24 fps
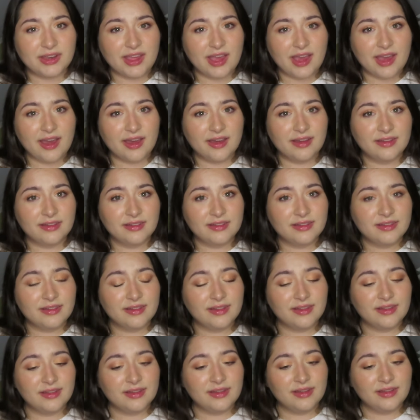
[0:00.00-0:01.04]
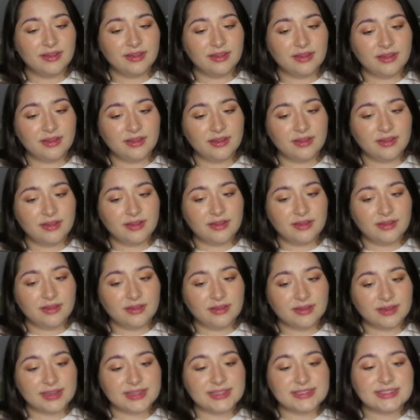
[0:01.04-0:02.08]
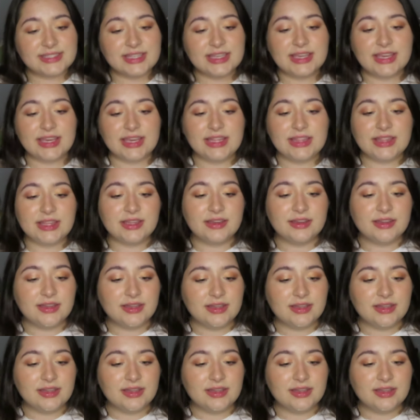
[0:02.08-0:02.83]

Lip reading: yet. Because, like, in